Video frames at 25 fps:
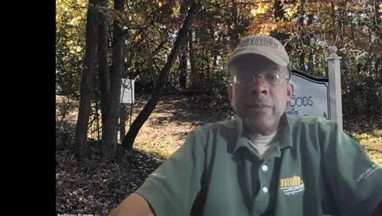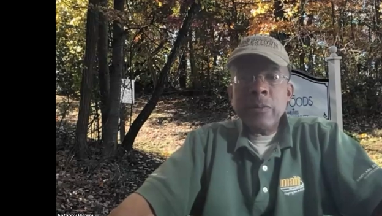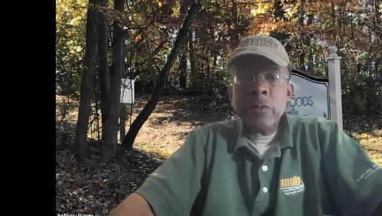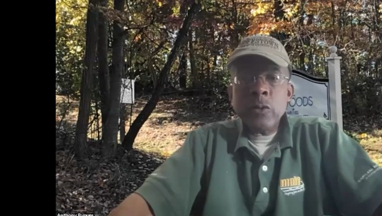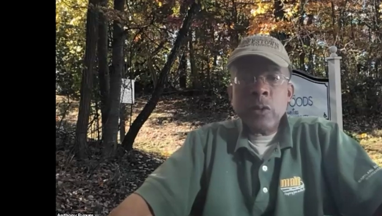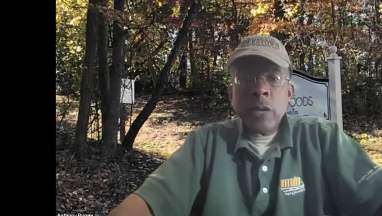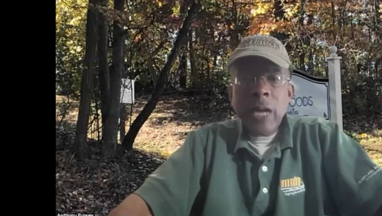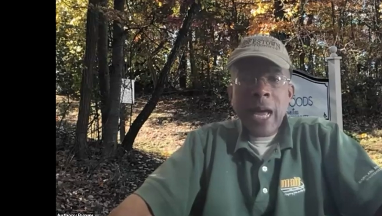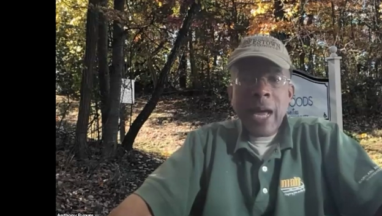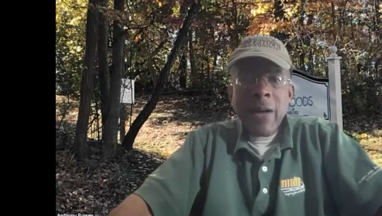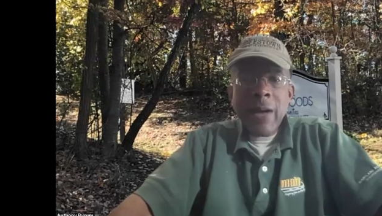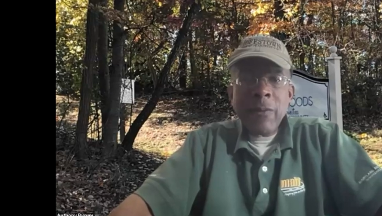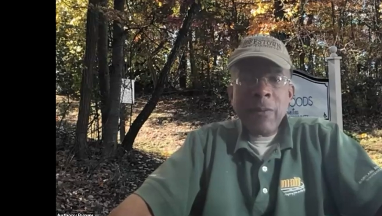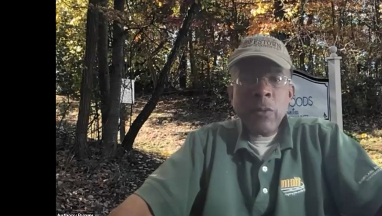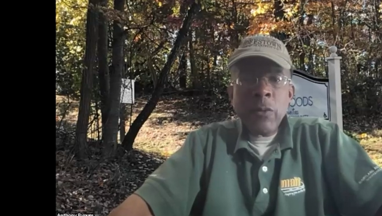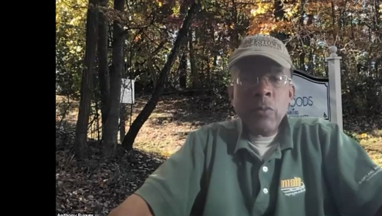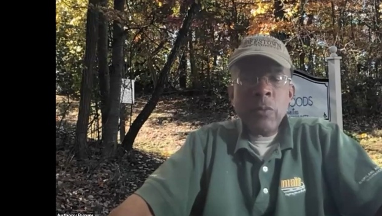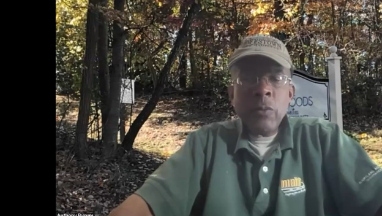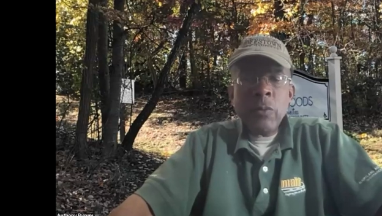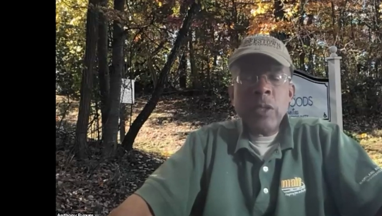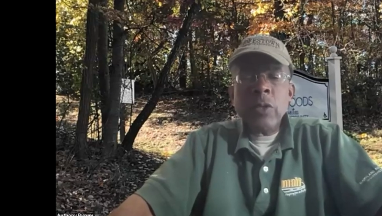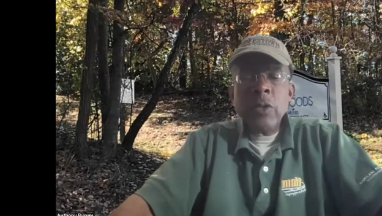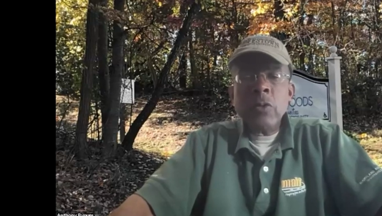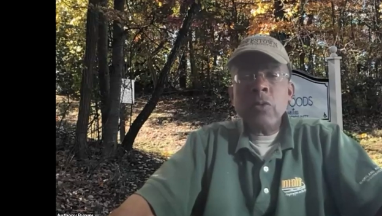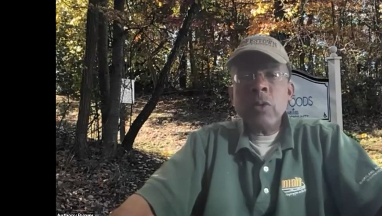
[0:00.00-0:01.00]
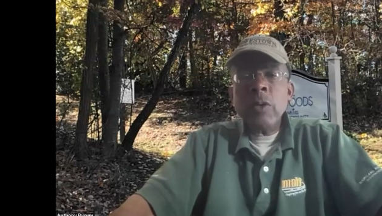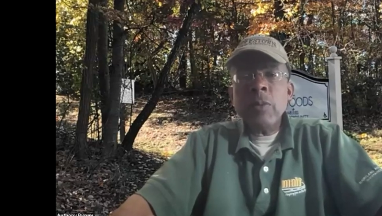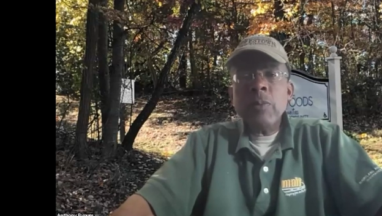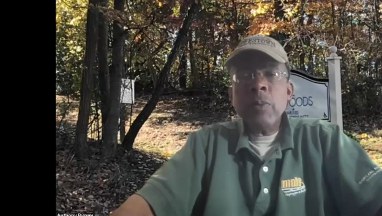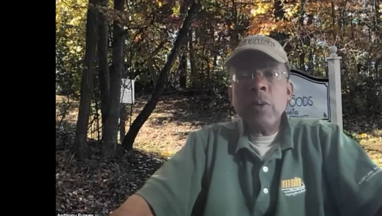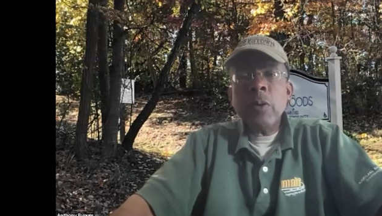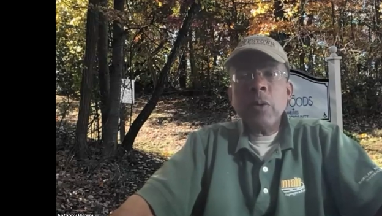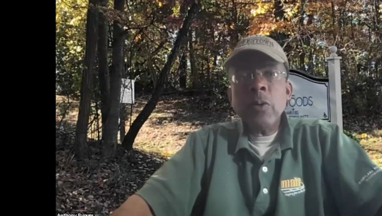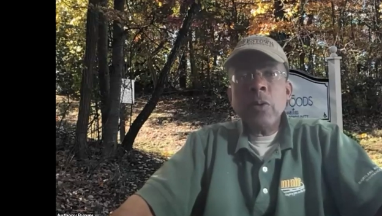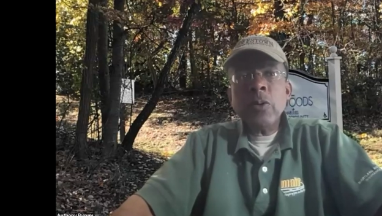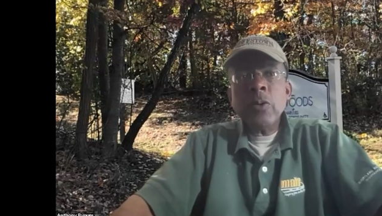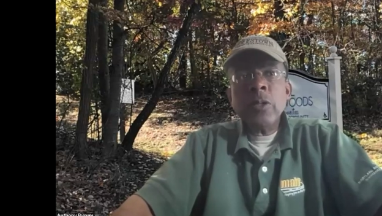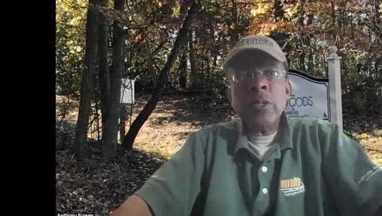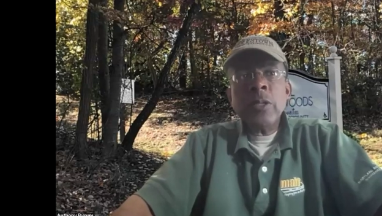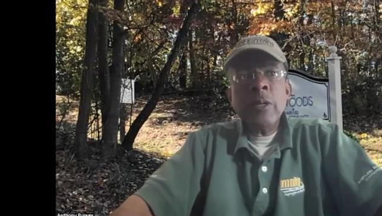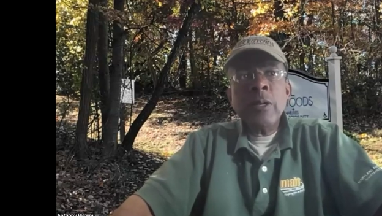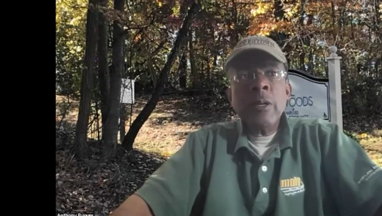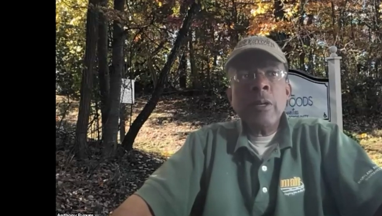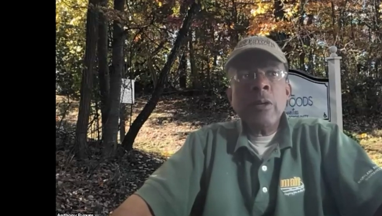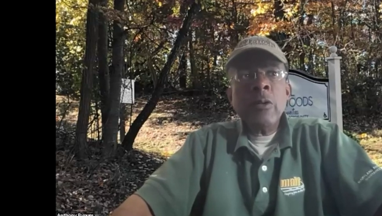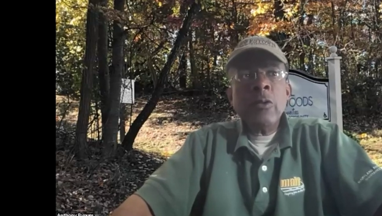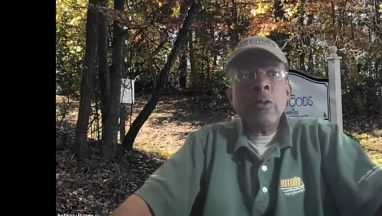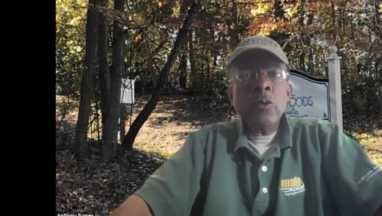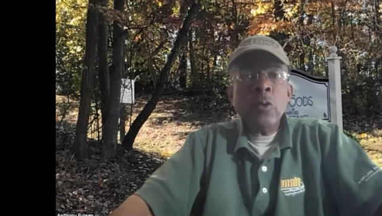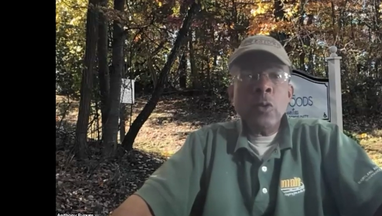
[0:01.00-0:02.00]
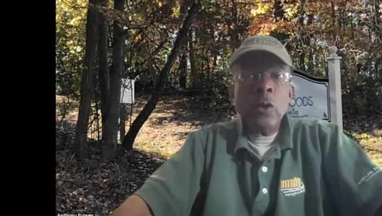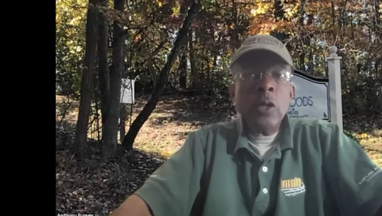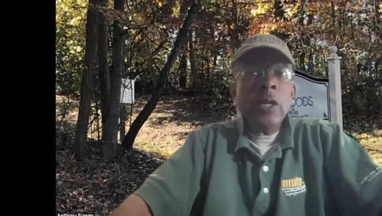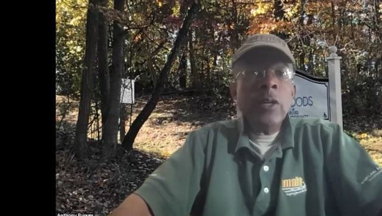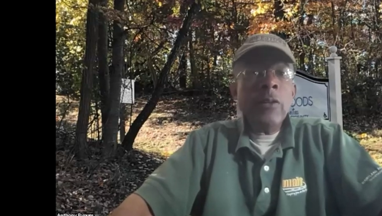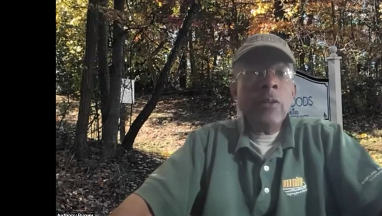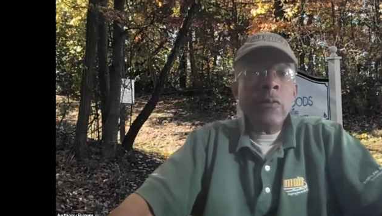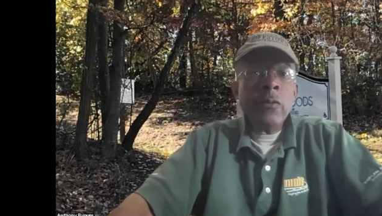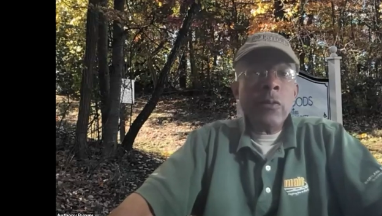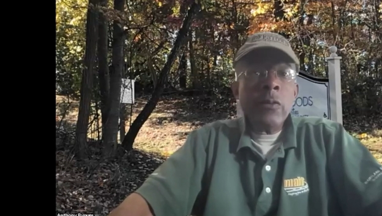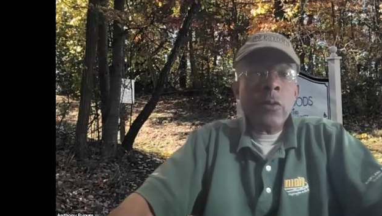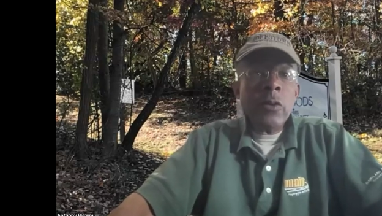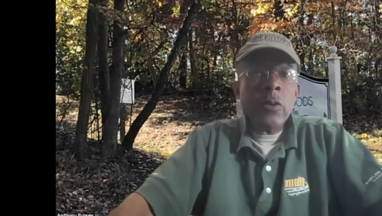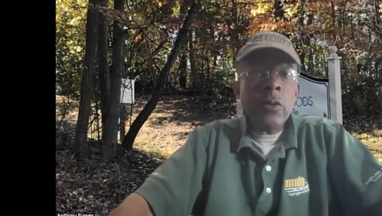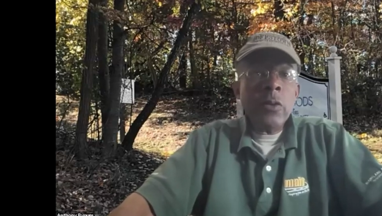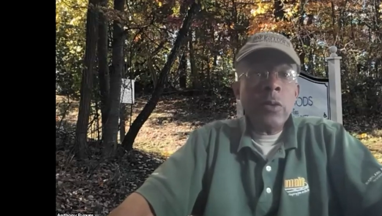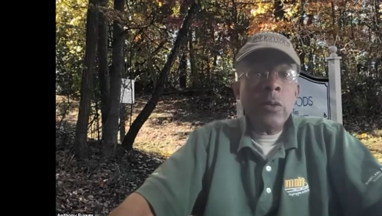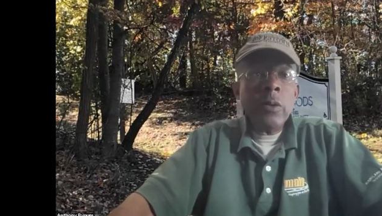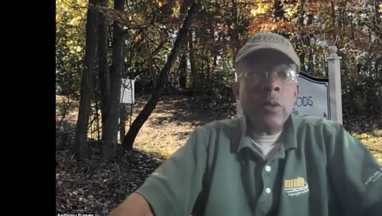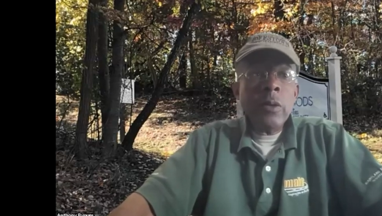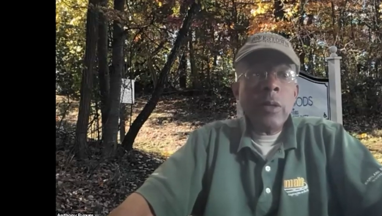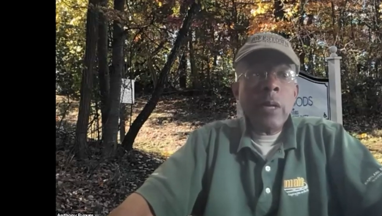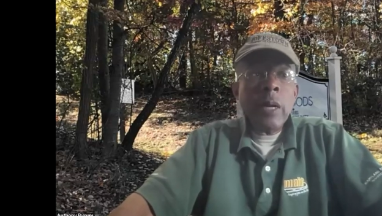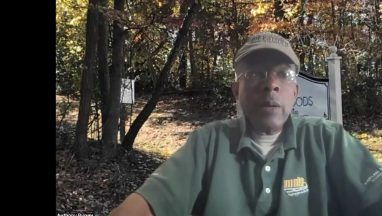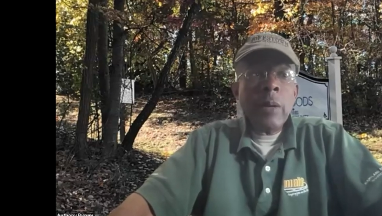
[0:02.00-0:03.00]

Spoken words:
traveled with the three boats looking for,